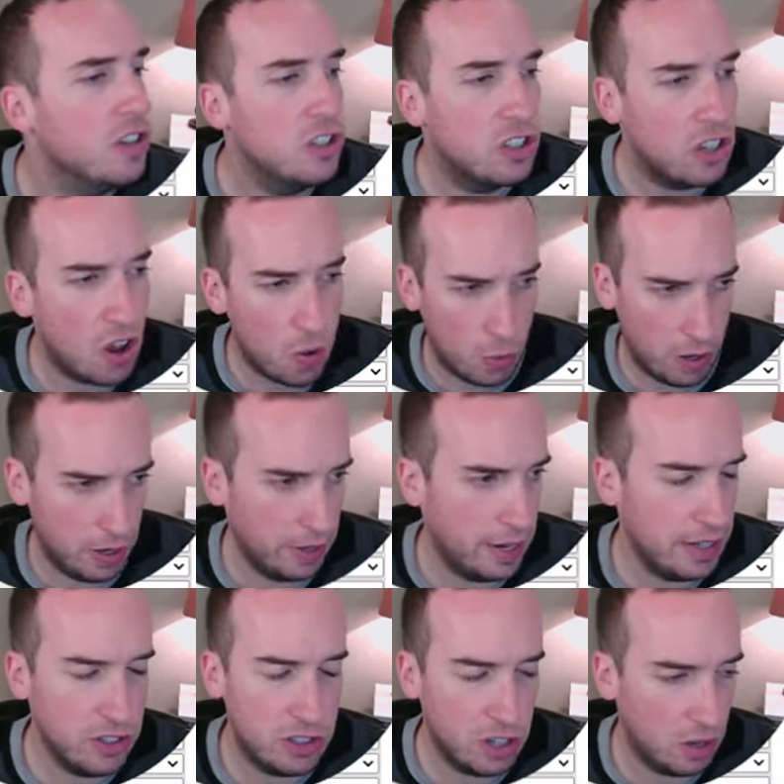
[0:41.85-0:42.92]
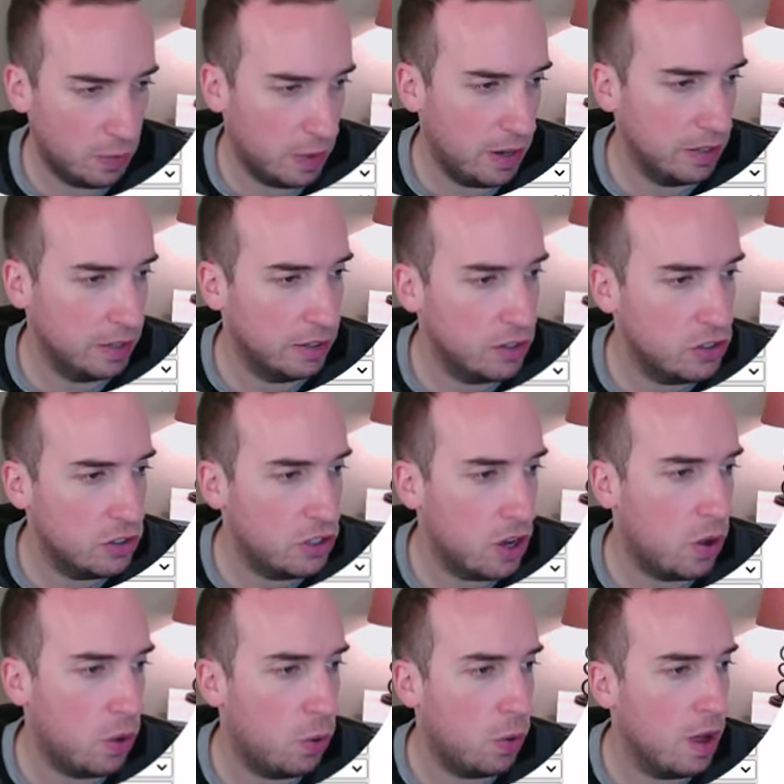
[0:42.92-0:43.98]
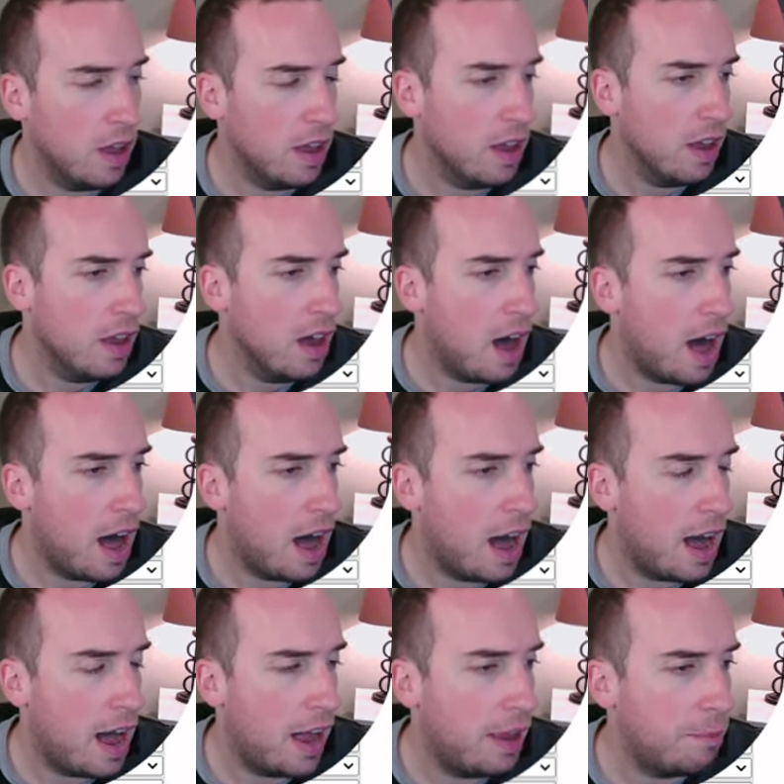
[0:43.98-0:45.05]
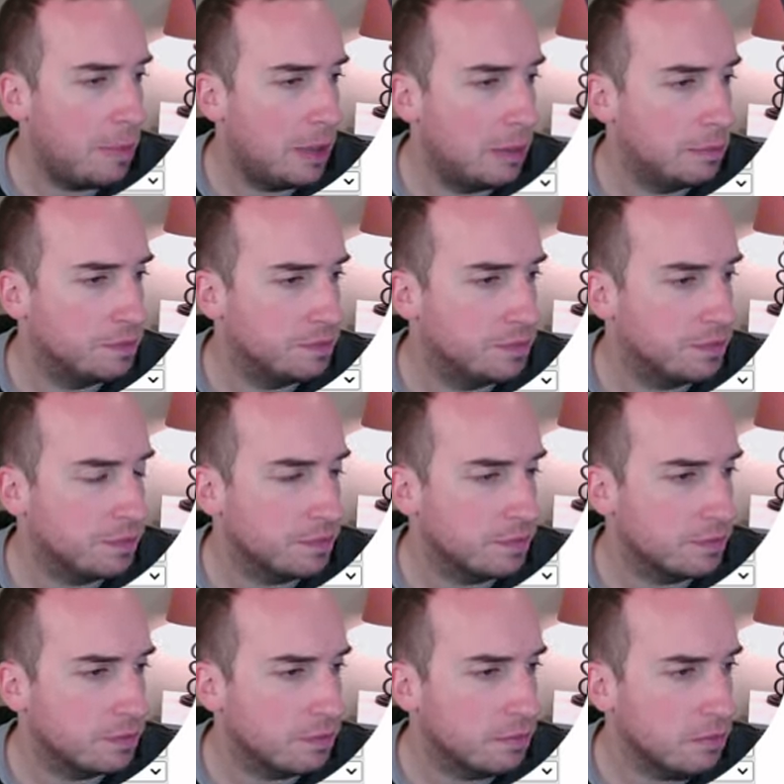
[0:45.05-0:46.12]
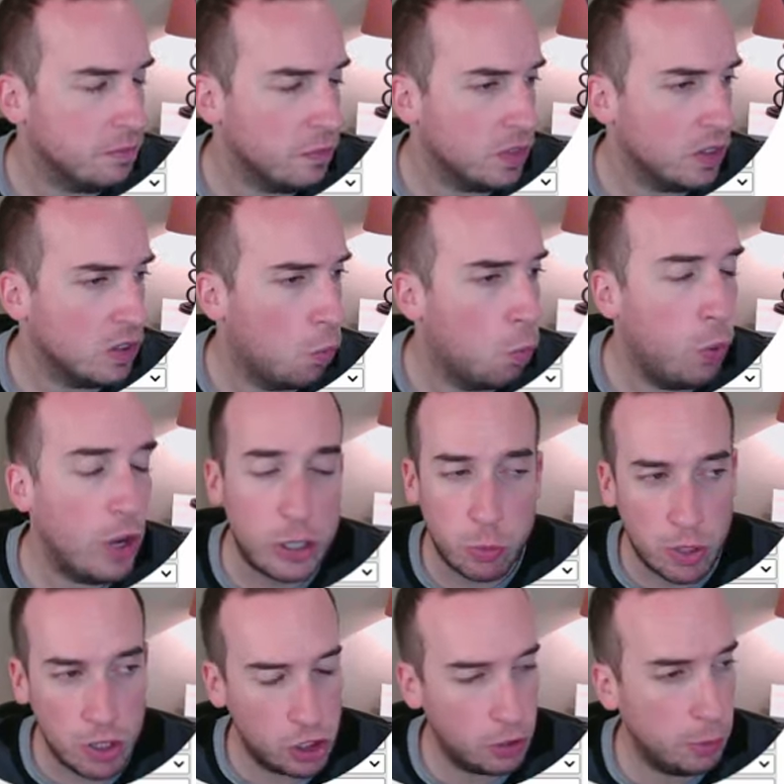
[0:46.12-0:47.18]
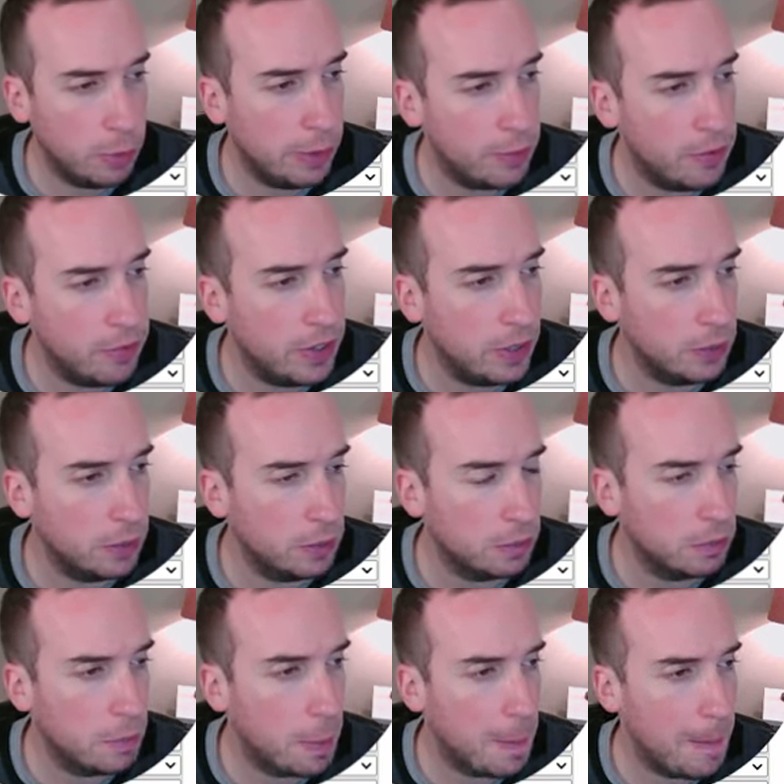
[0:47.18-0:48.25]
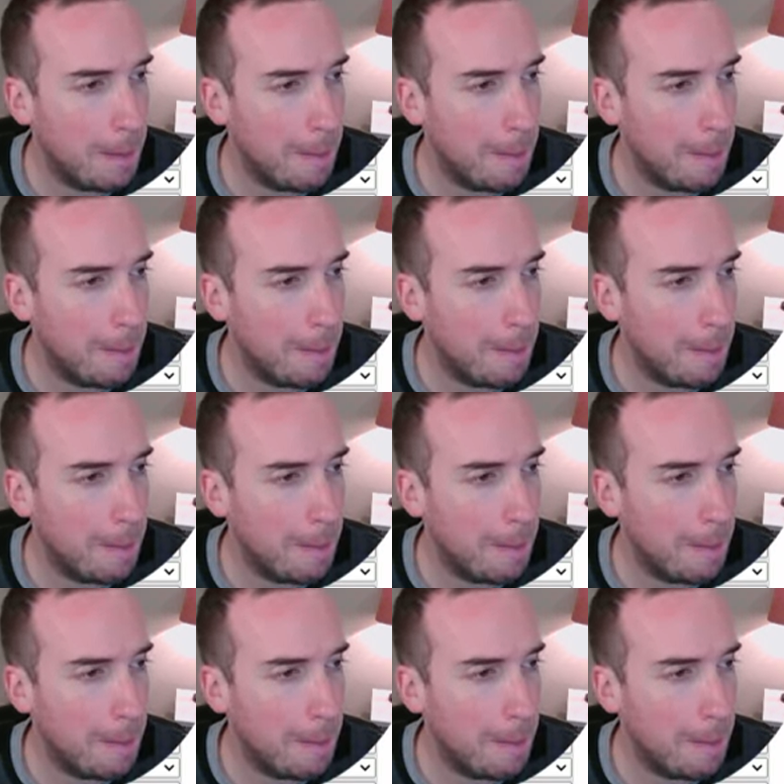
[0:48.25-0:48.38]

so on and so on. So um, which one should we review?